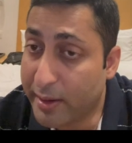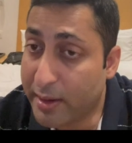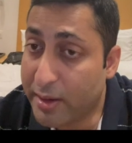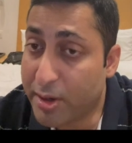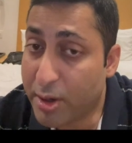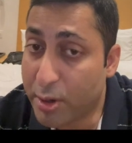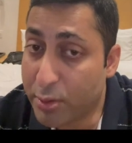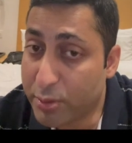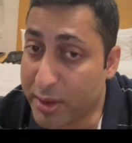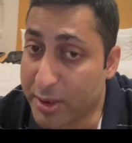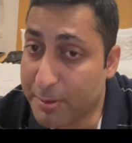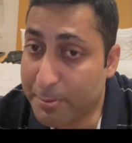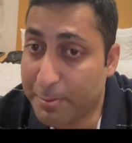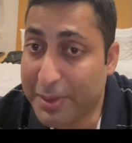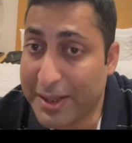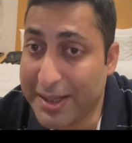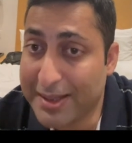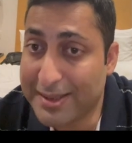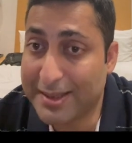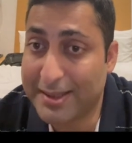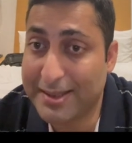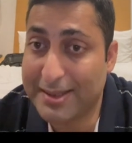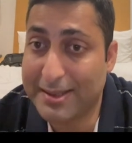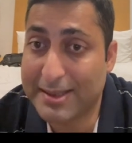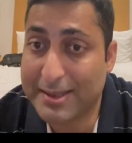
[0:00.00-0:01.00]
crowded
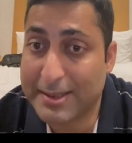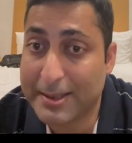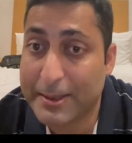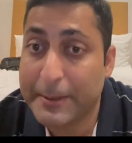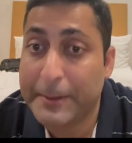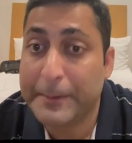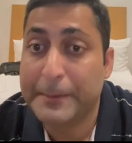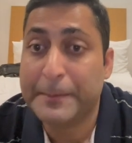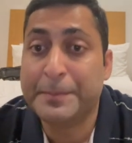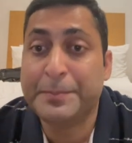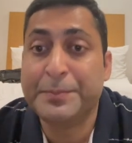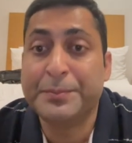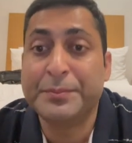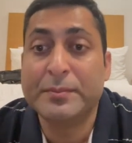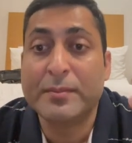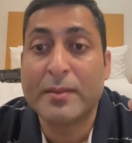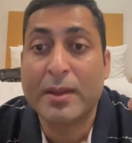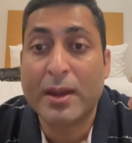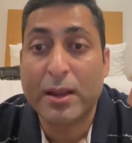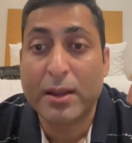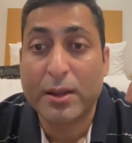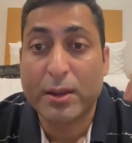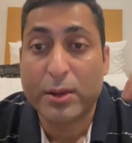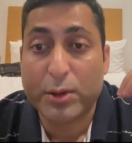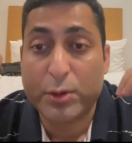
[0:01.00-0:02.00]
places.
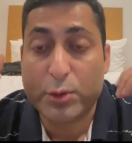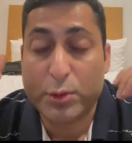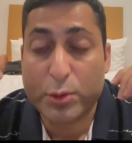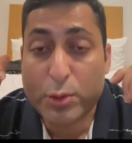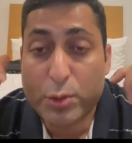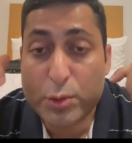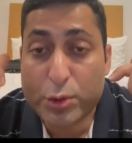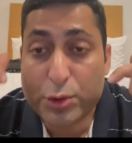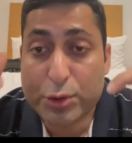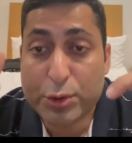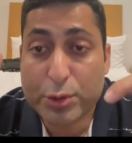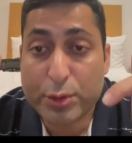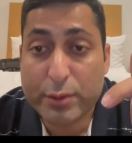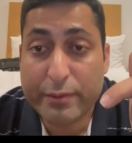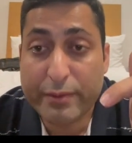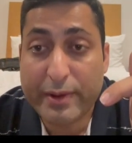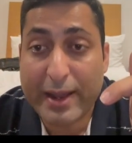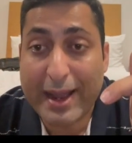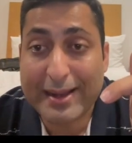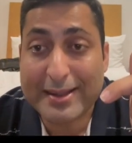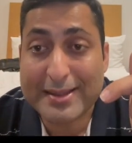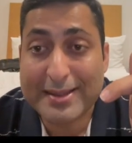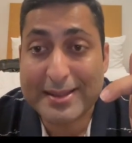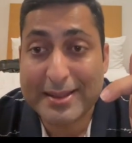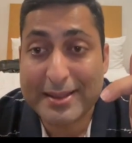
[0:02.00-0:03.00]
You should
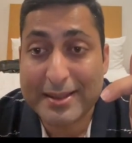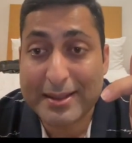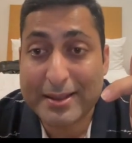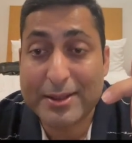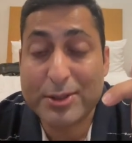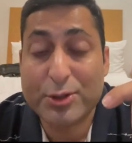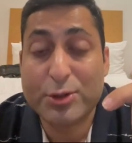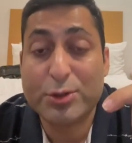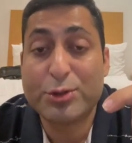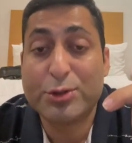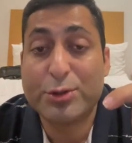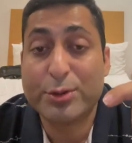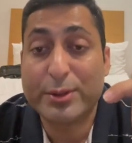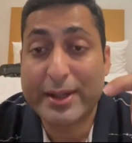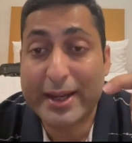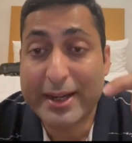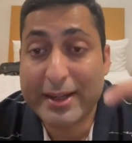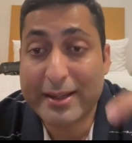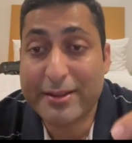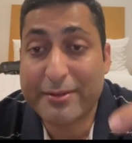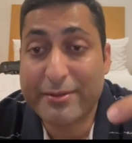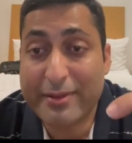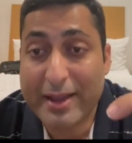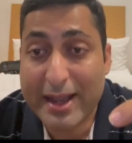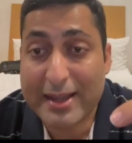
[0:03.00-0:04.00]
get
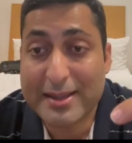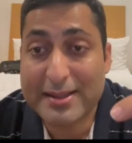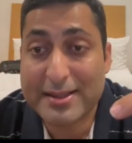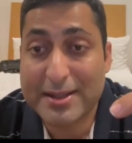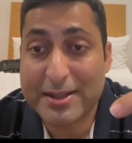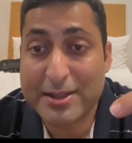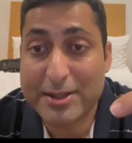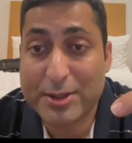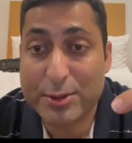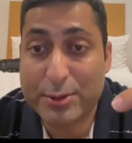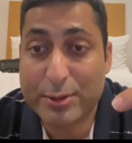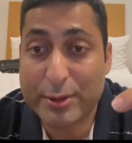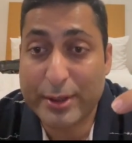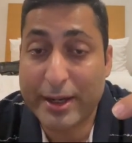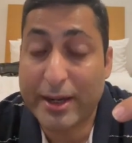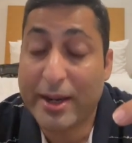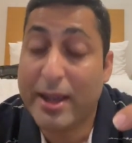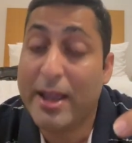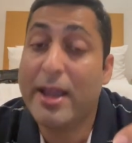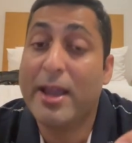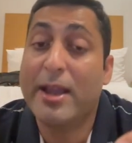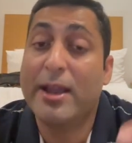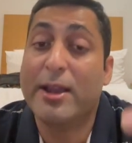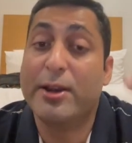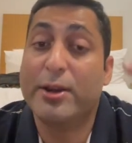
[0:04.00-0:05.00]
the vaccine today.
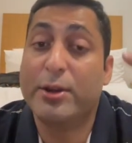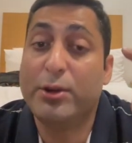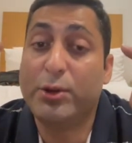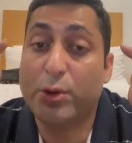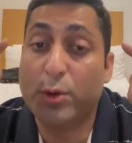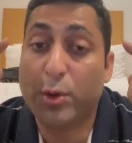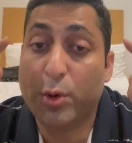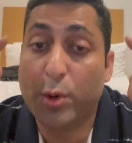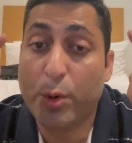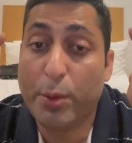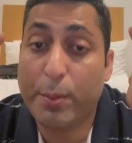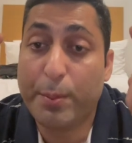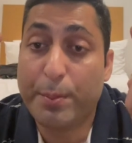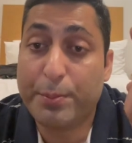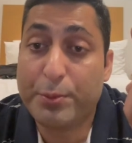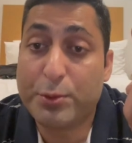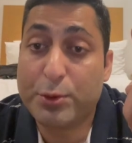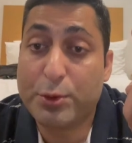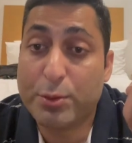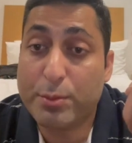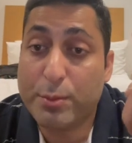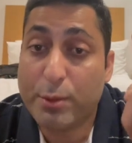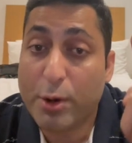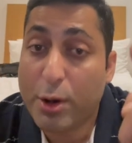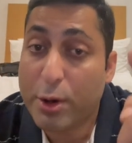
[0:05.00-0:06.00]
Your
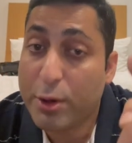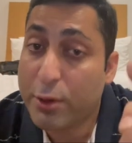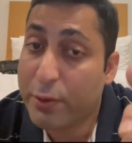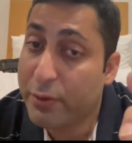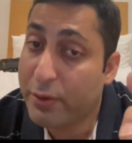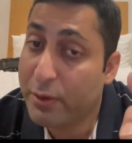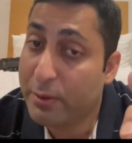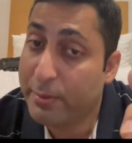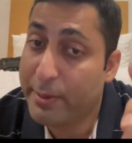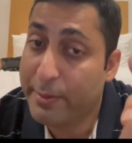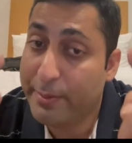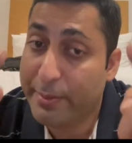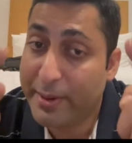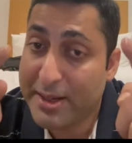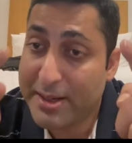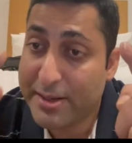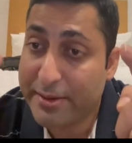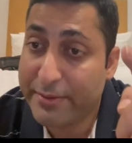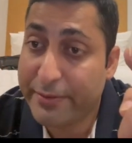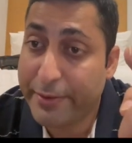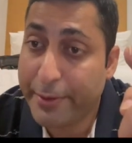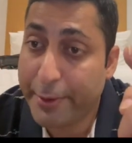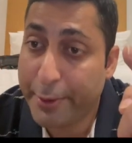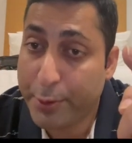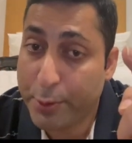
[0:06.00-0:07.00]
tomorrow will be better
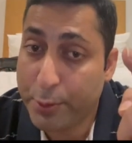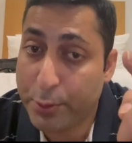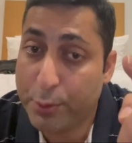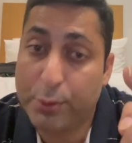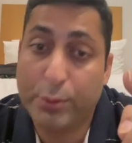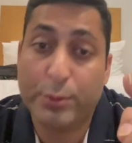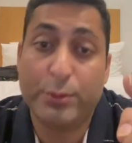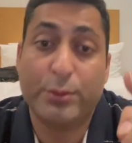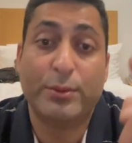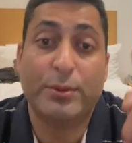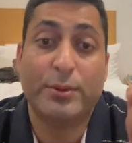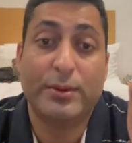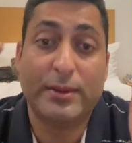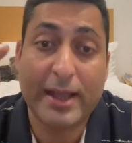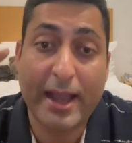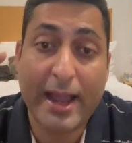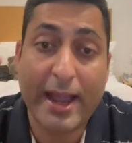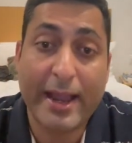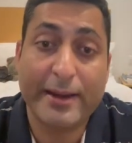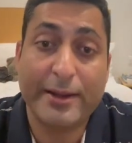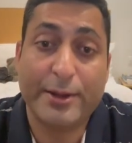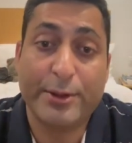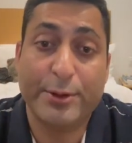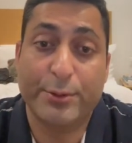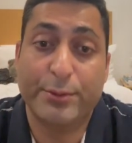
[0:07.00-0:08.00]
for you.
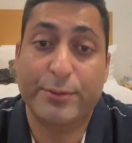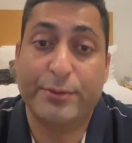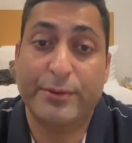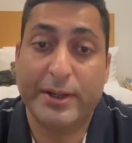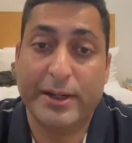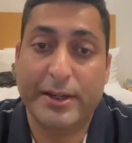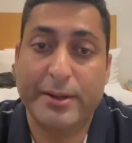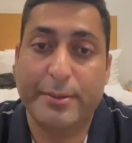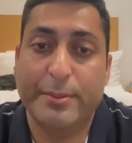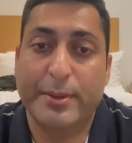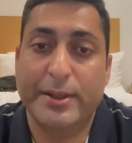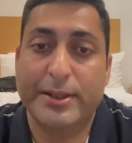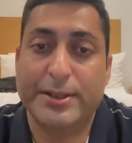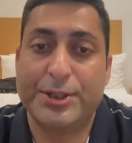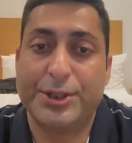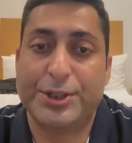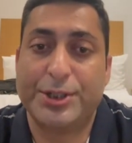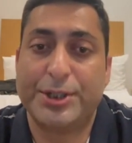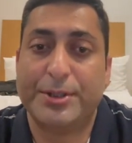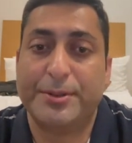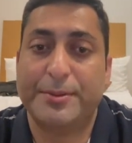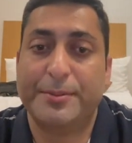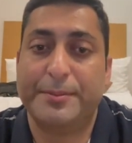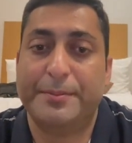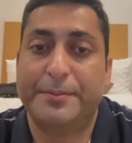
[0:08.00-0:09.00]
Thank you very much.